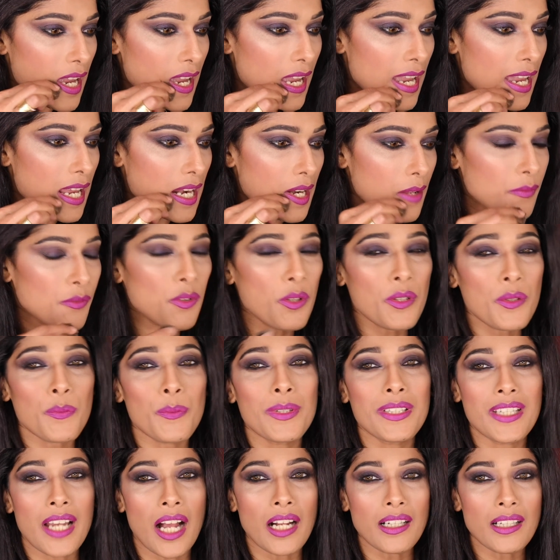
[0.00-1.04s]
And of course
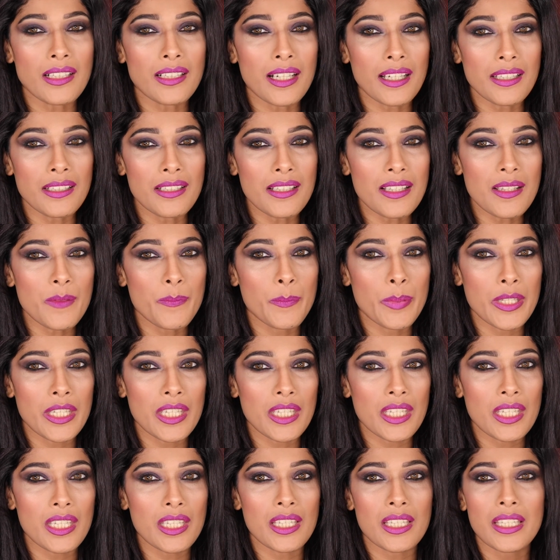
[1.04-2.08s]
with darker colors,
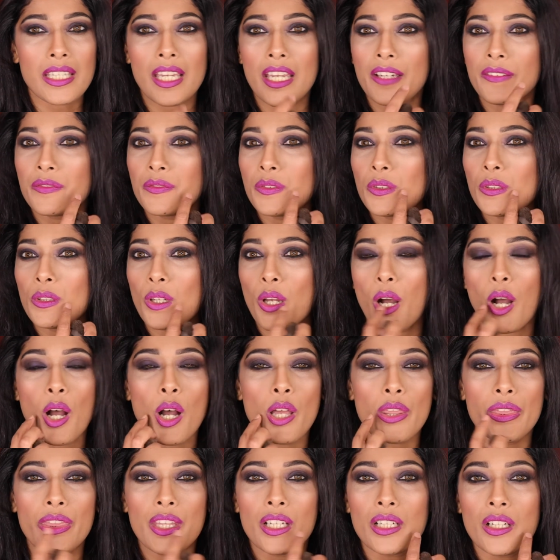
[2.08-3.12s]
be careful
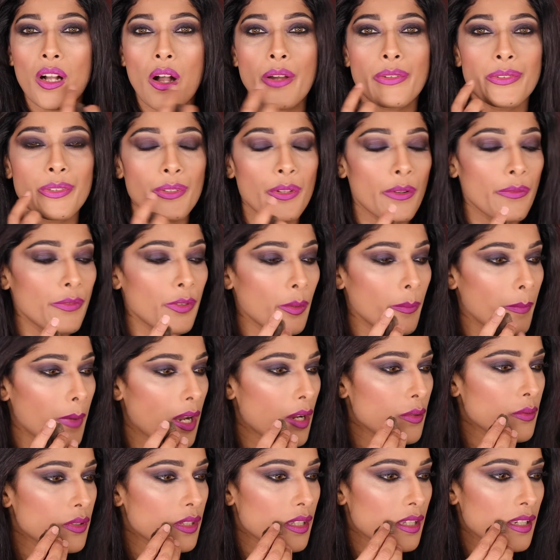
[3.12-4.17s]
on the corner of your
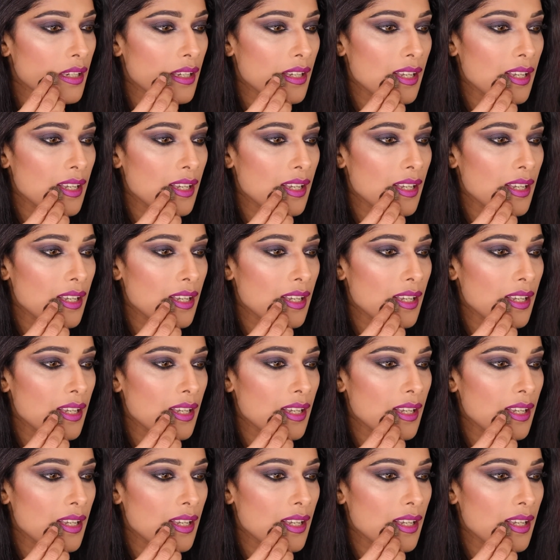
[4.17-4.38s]
mouth.